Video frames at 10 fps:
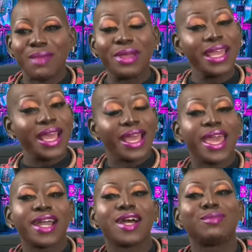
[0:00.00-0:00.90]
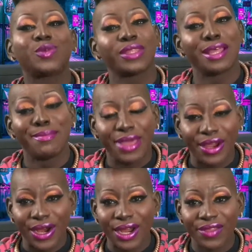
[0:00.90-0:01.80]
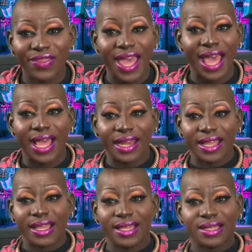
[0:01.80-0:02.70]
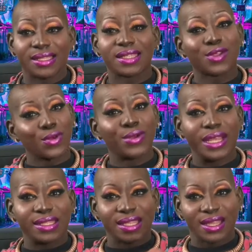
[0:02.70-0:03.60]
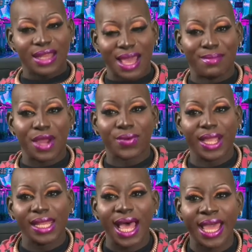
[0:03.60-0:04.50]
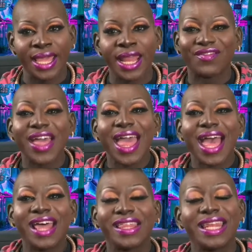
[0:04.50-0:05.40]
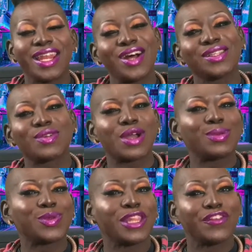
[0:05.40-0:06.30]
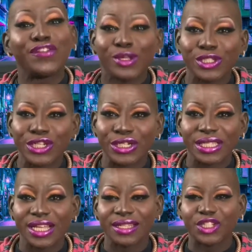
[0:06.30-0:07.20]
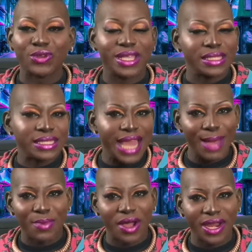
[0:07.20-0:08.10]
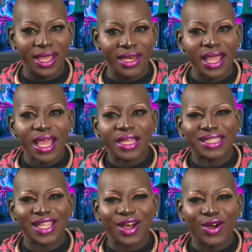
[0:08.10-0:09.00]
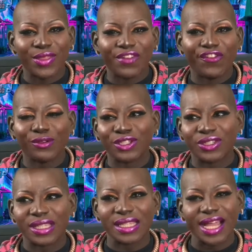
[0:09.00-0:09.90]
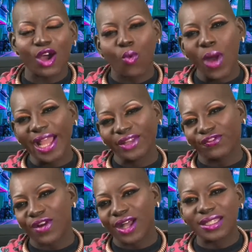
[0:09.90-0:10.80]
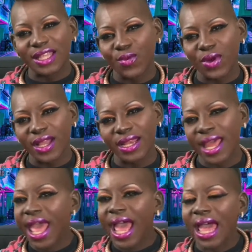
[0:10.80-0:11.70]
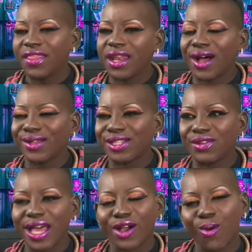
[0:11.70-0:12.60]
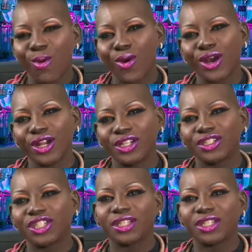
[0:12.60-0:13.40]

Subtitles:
yeah, it comes with a mirror that is screwed into like my ring light, and then it also comes with the filters that you can snap on it. So the filters is like a white frosty one, and then also like an orange